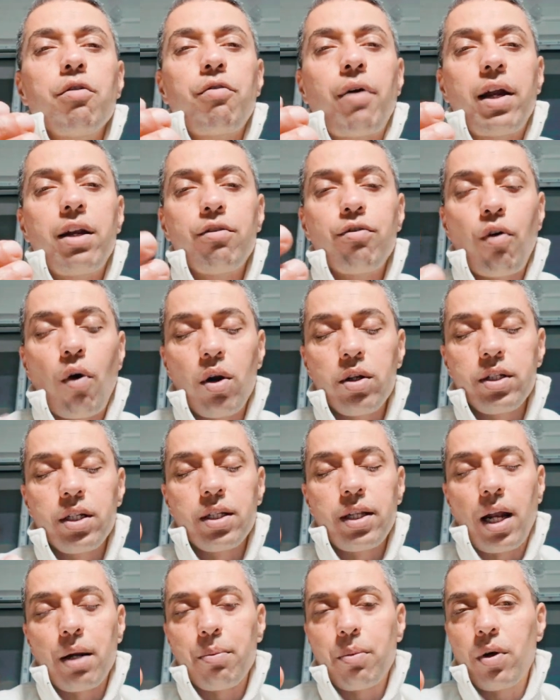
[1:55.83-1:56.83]
find faults
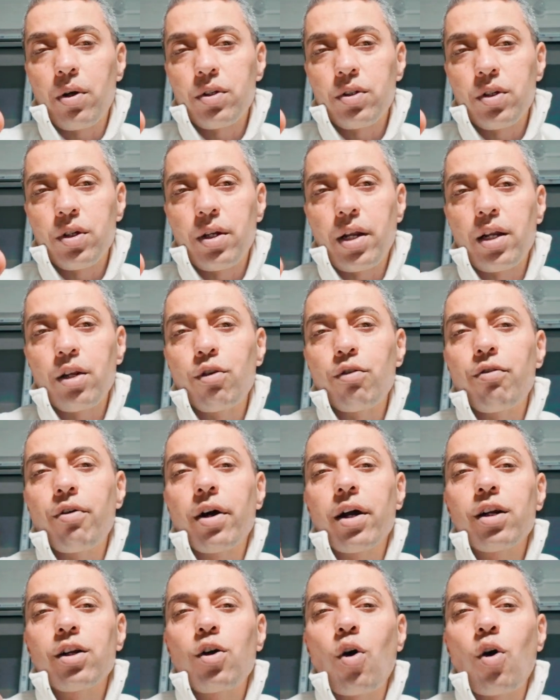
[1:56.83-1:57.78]
in that person and you forget